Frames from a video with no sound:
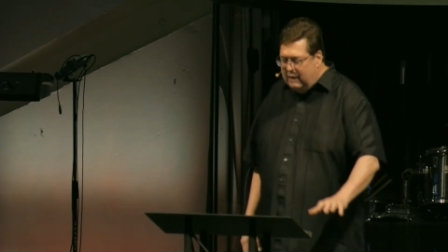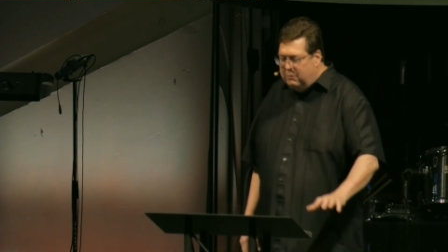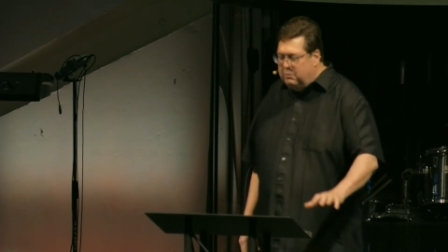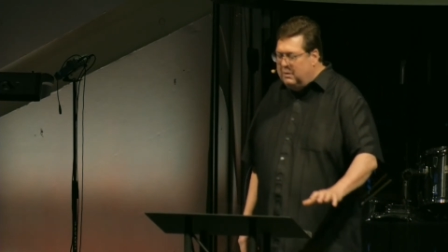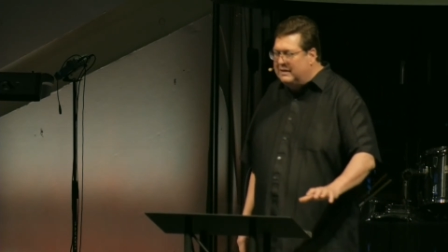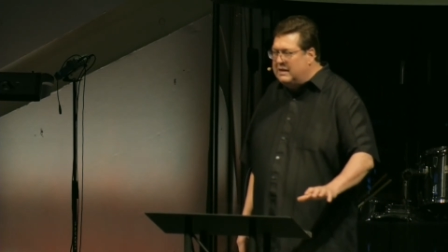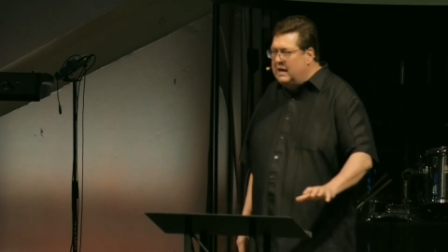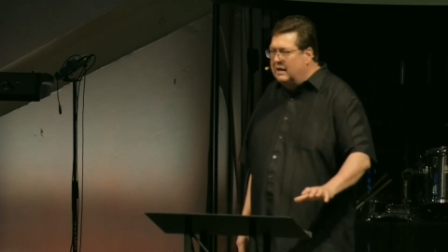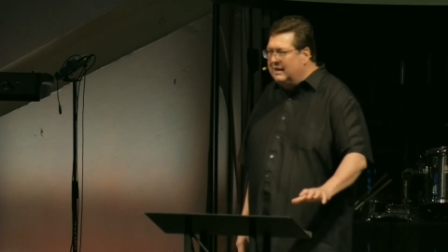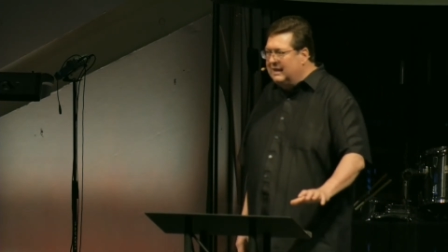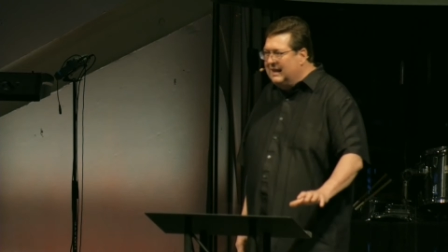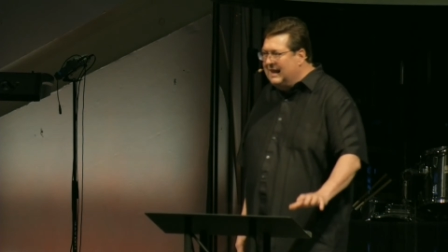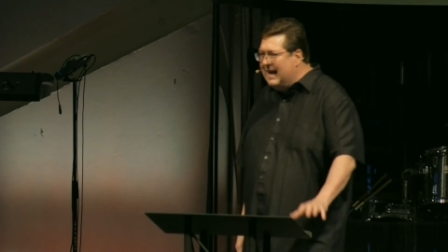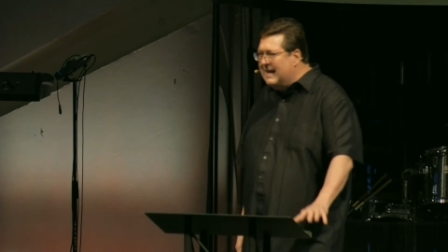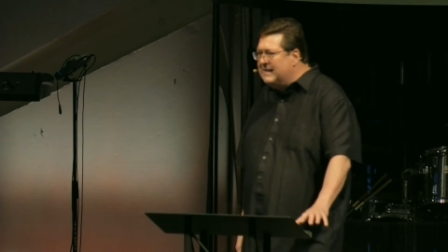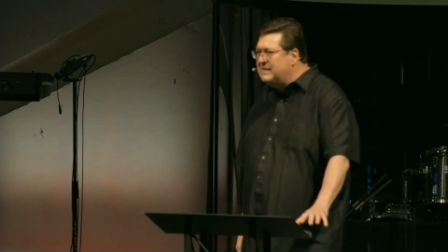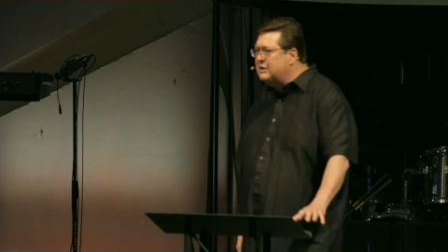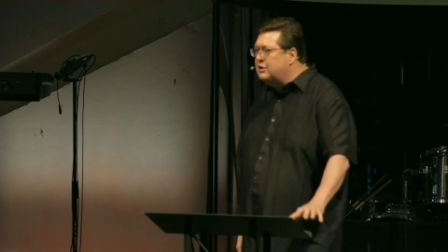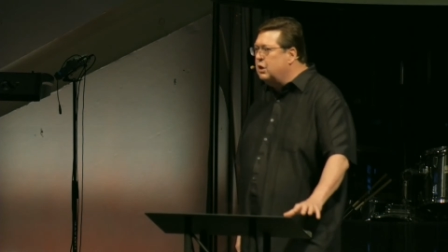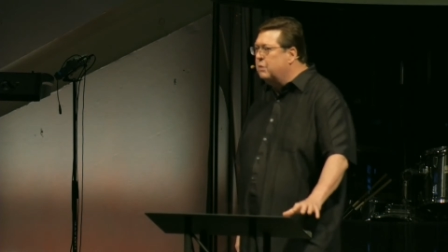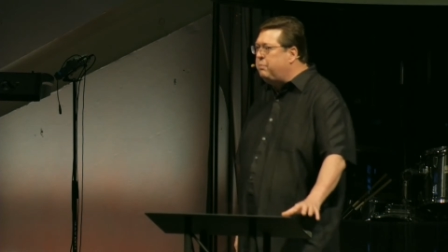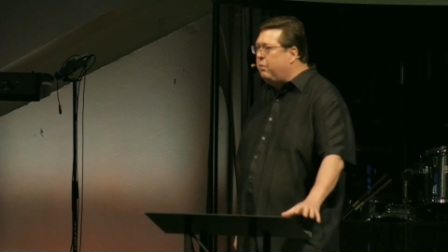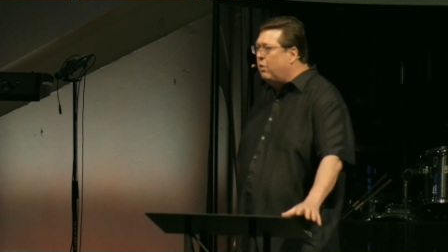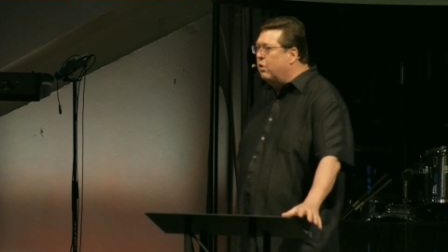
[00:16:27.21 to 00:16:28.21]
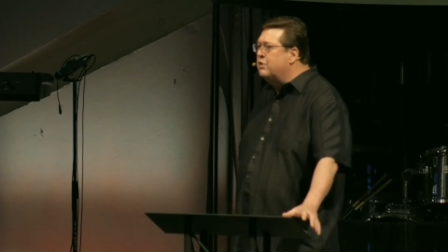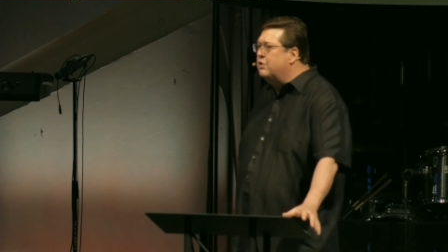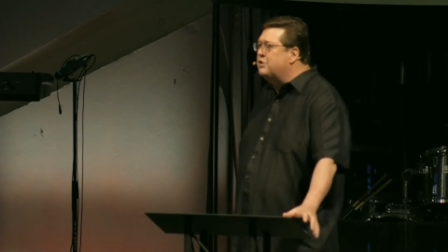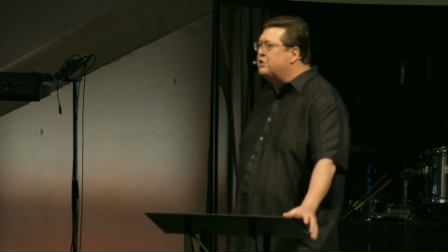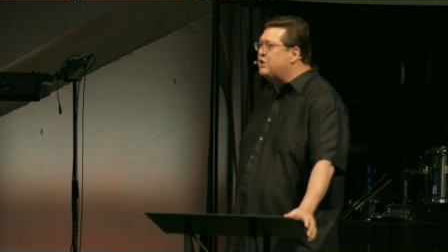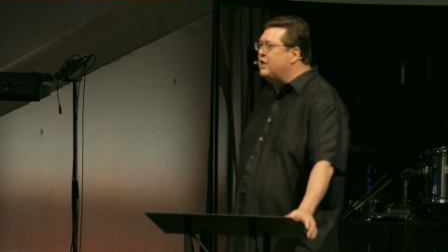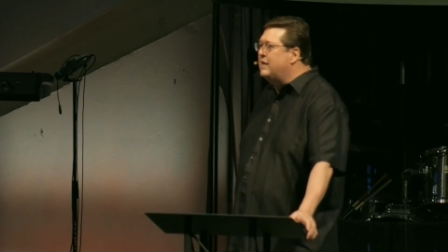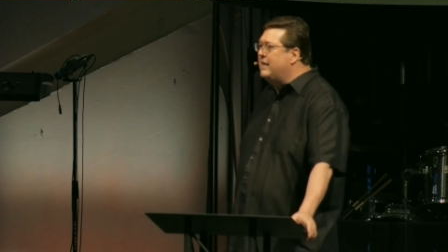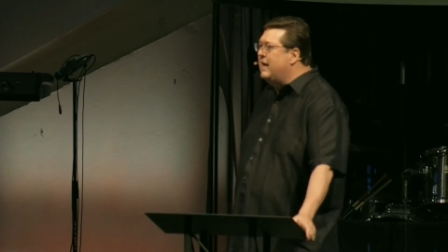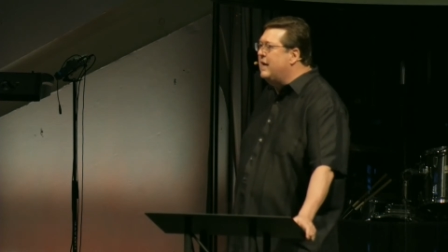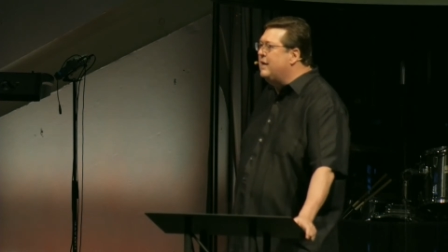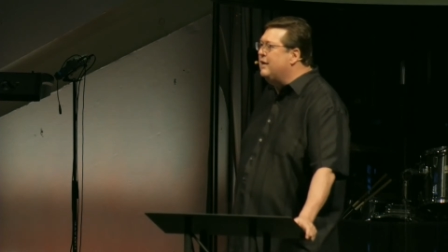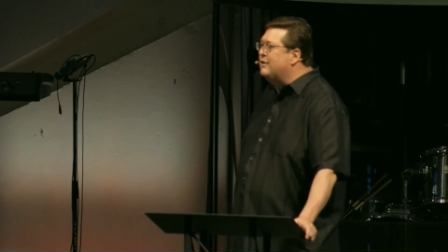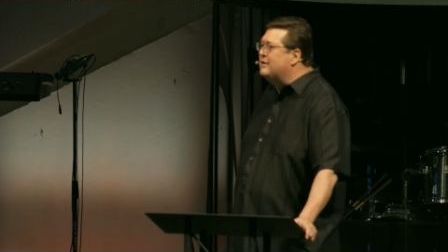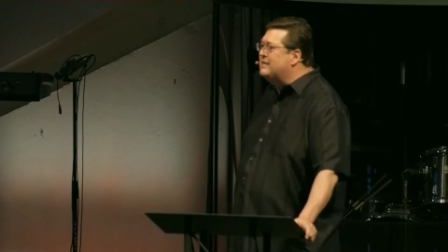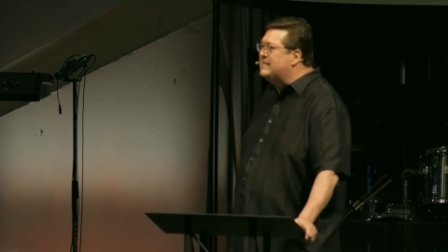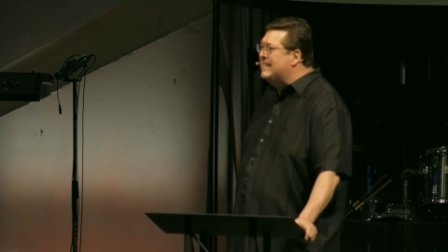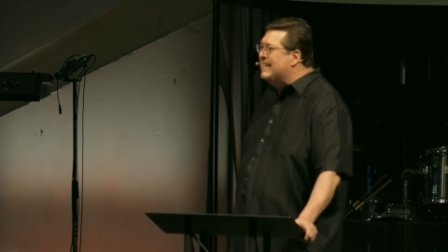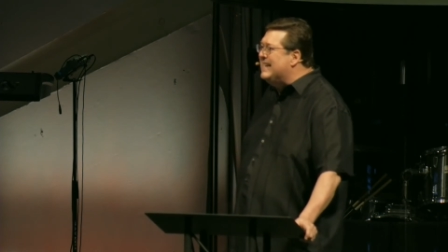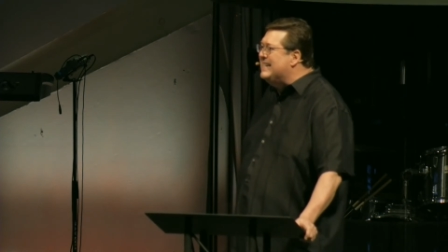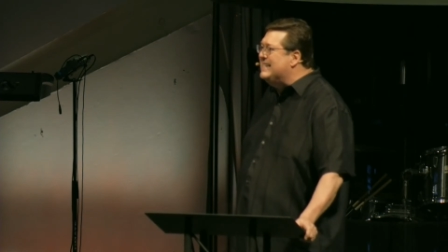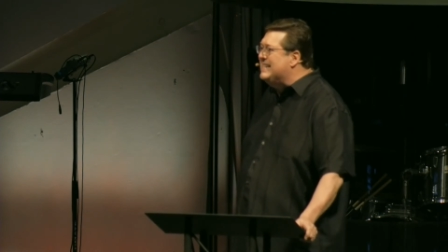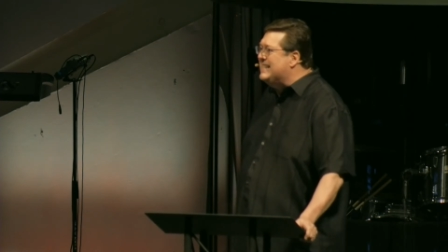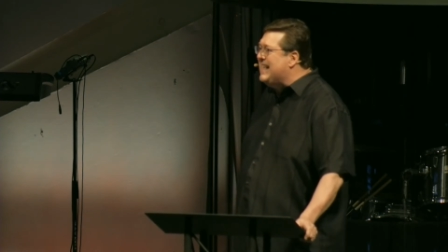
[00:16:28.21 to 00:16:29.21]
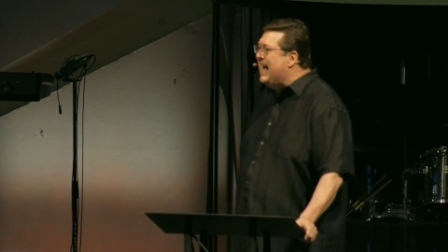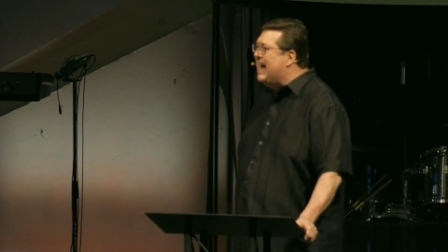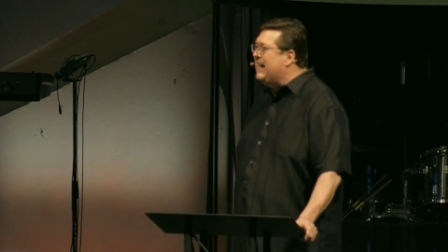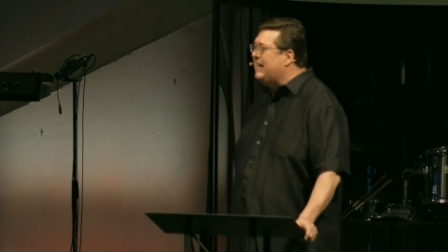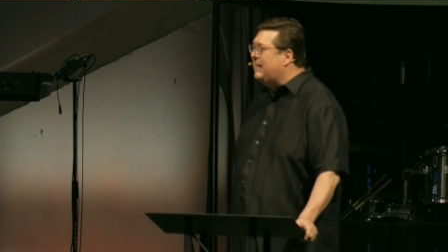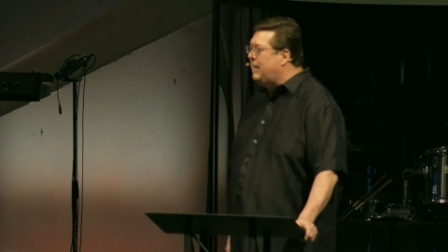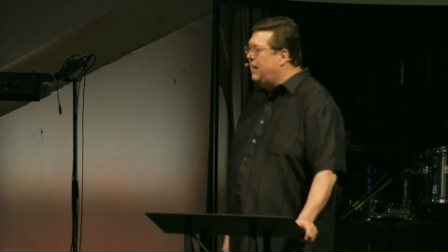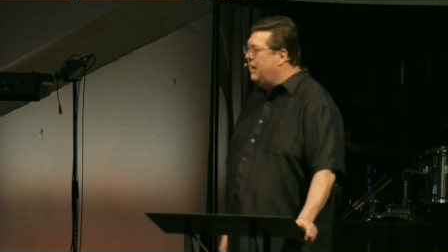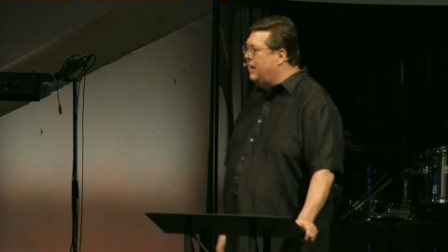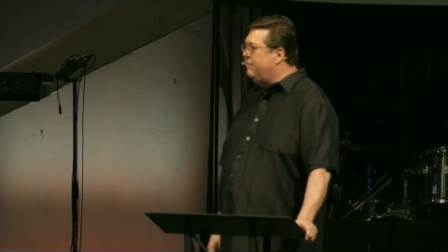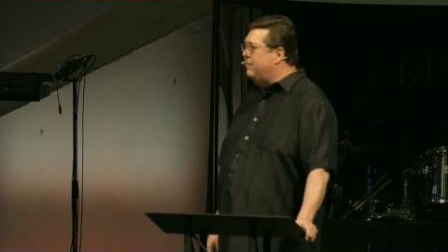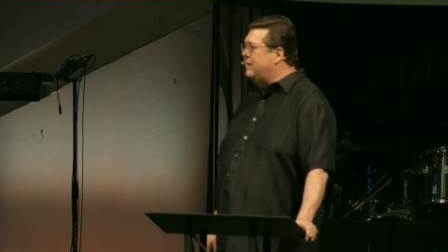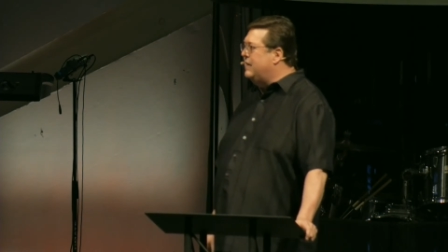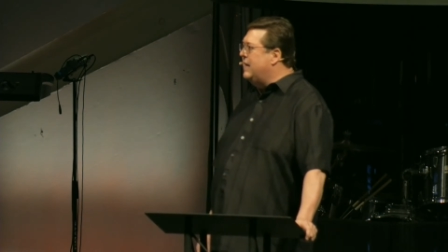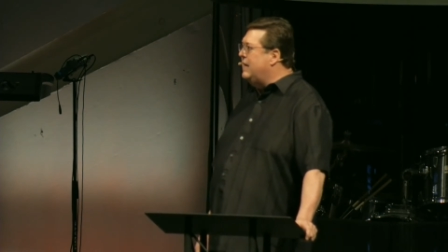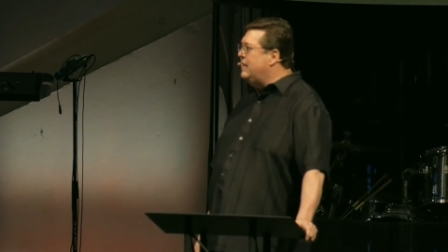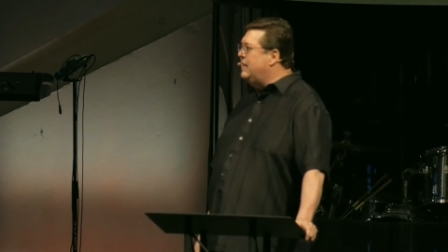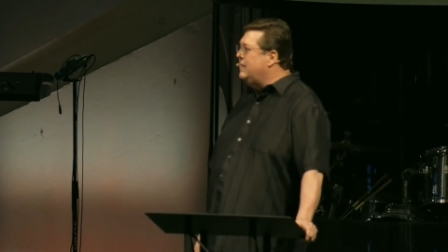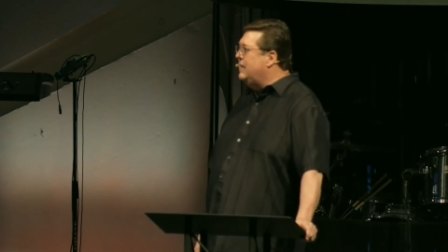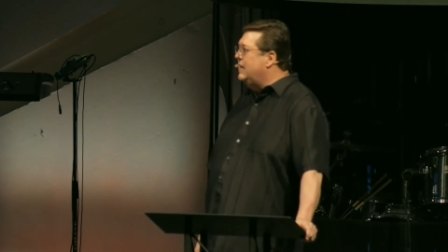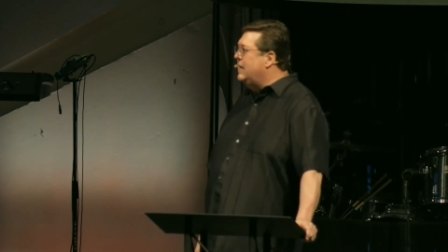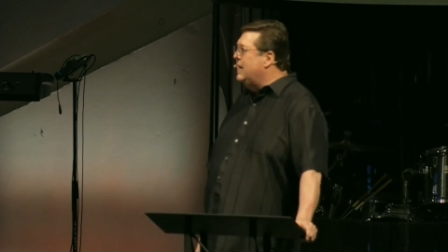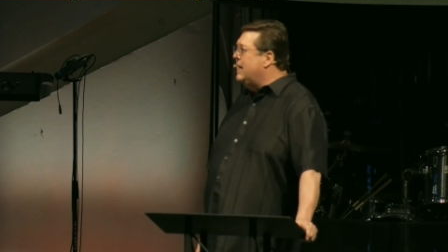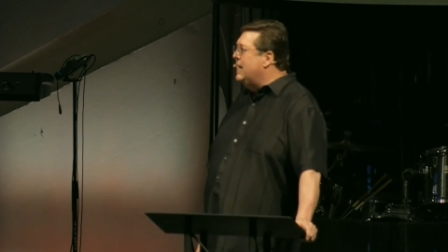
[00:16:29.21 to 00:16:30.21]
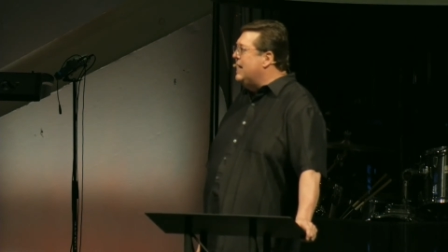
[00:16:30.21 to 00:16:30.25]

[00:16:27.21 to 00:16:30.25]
When the lesser person enters into that covenant,